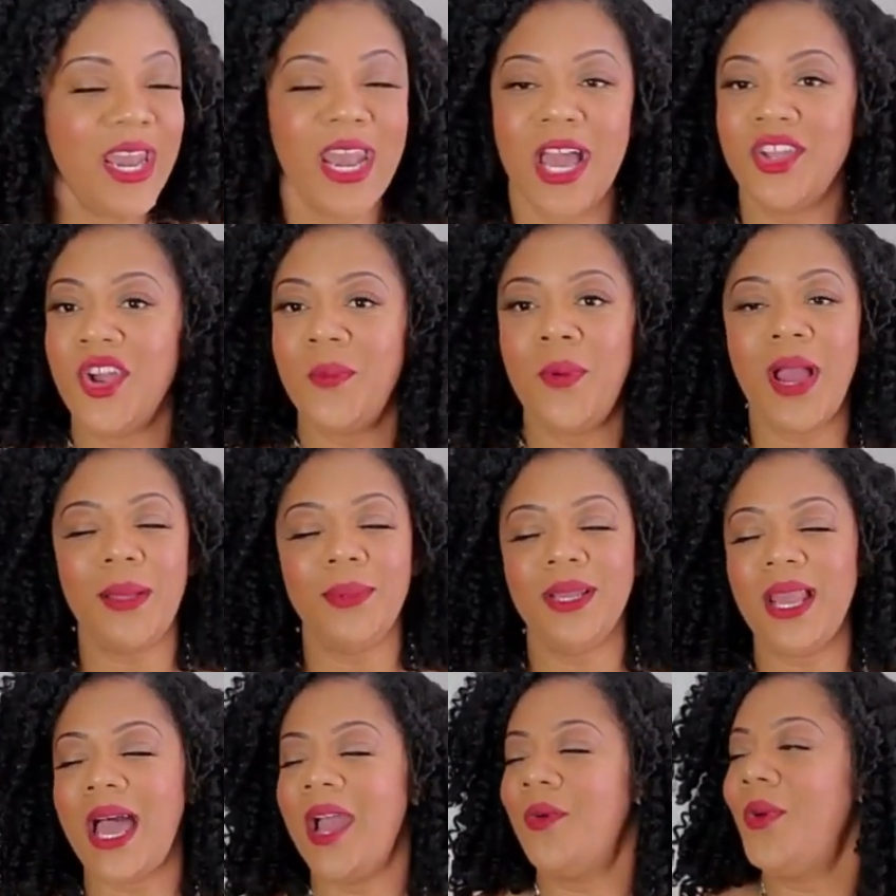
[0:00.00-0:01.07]
Now you're probably
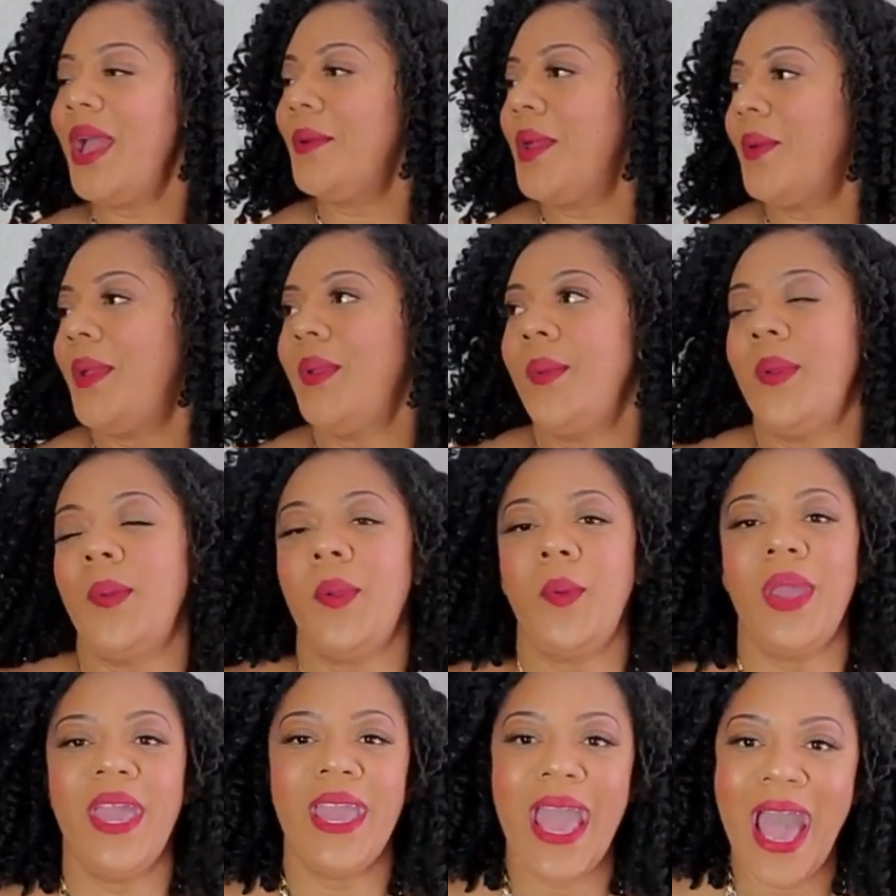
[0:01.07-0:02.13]
like, wait, wait, wait, wait, wait, wait,
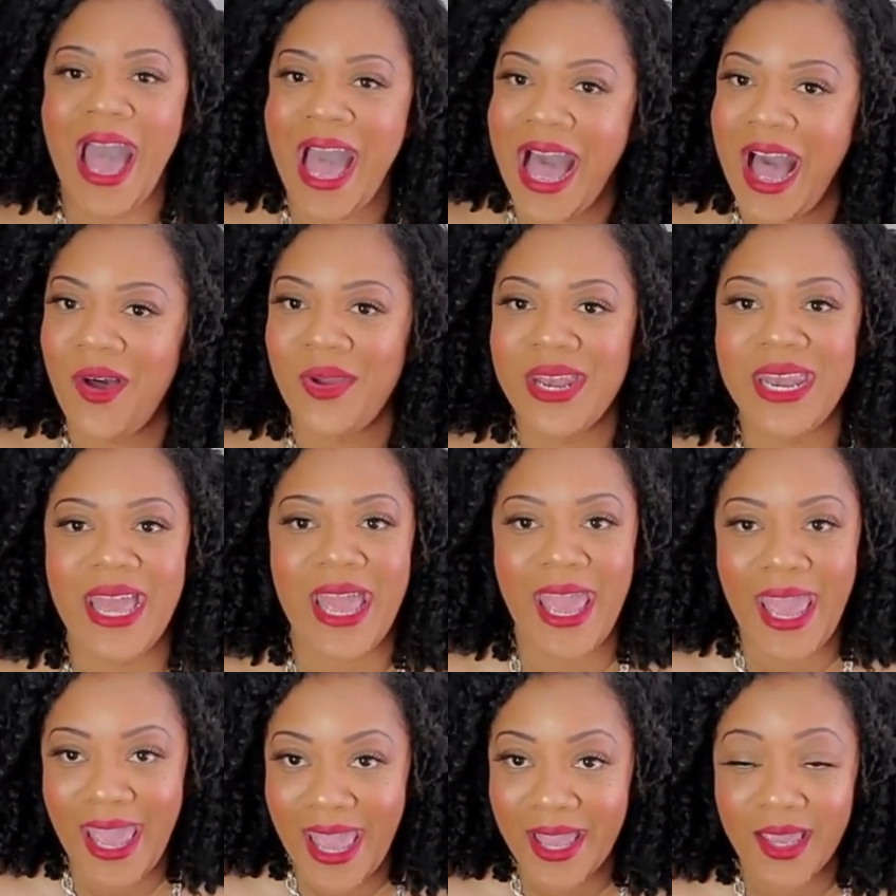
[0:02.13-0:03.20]
wait. How in the
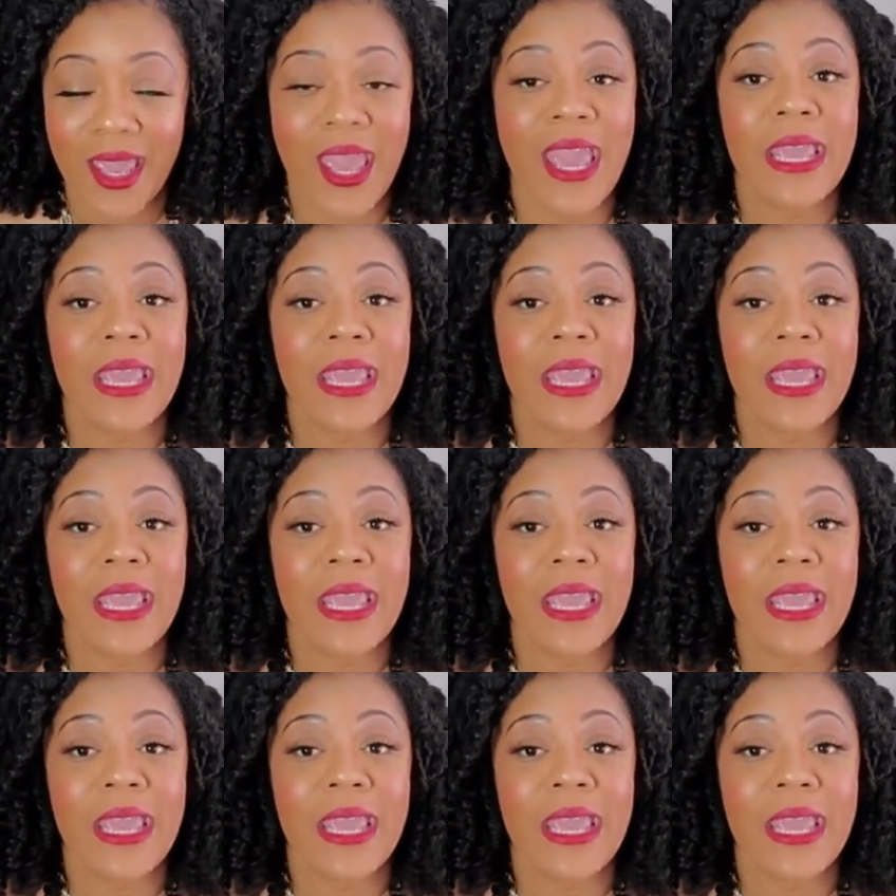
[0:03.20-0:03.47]
heck?